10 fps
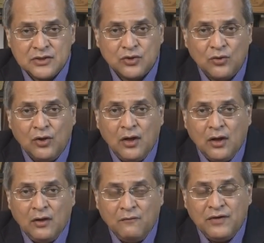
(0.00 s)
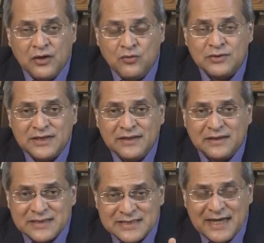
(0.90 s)
So we are
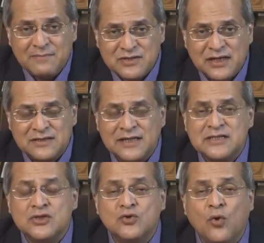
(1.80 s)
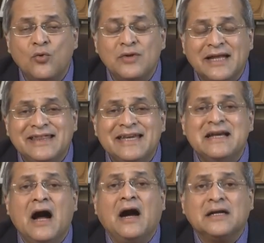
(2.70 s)
using the same cells. There's
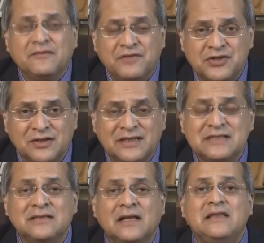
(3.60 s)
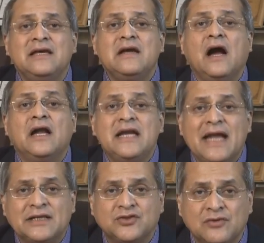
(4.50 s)
nothing artificial, there's nothing
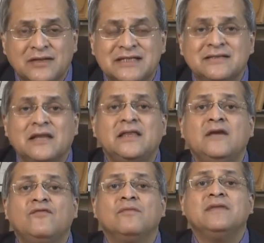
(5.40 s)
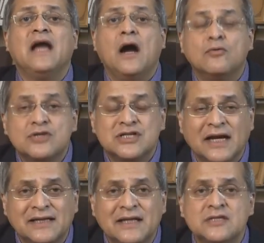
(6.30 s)
unnatural, there's nothing from the
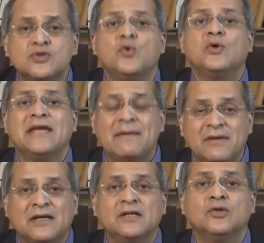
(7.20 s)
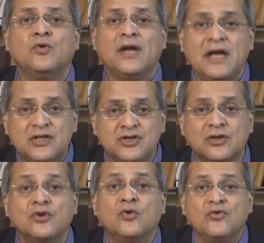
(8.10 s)
outside, there's no chemical, no
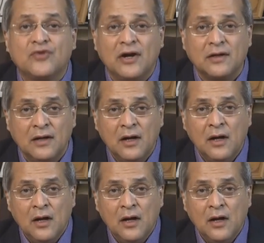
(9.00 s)
agent, no drug.